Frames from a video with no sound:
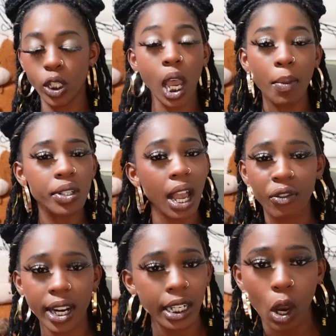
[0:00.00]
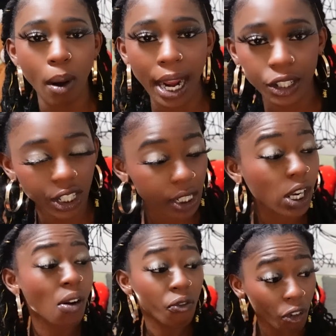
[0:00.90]
Summer's not afraid of nobody. She
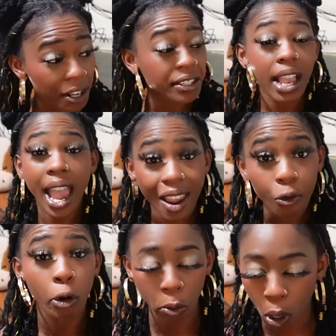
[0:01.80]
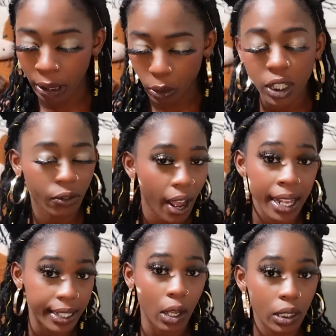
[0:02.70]
confronts everyone when she
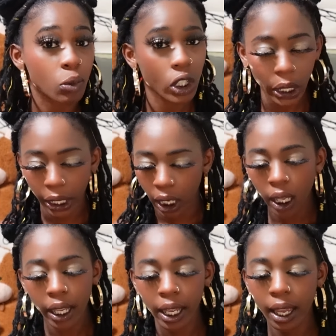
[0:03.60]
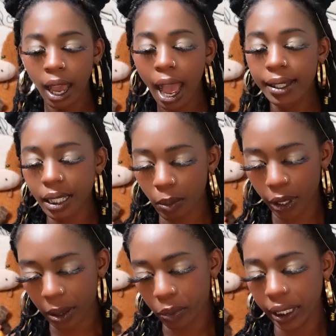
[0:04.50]
finds out some shit. Hi, Summer.
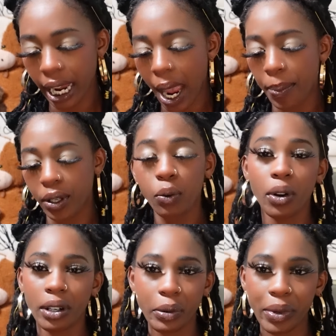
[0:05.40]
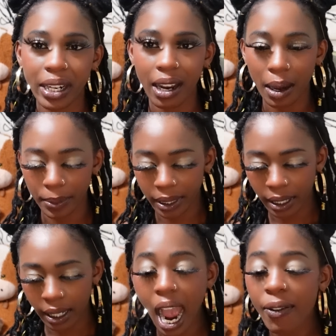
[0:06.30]
I'm really happy you wanted to meet up.
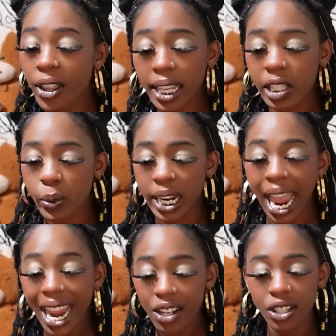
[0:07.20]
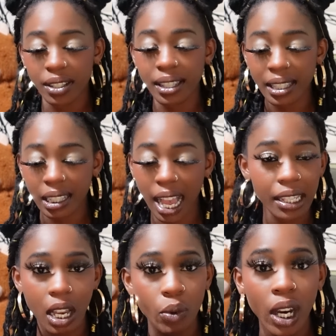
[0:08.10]
I feel like it's been ages since the last
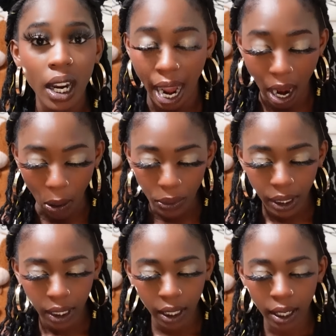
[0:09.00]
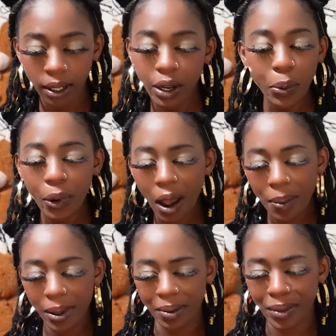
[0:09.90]
time we hung out. No
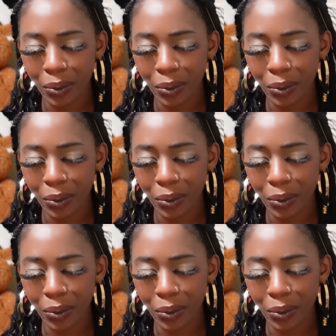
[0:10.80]
problem. I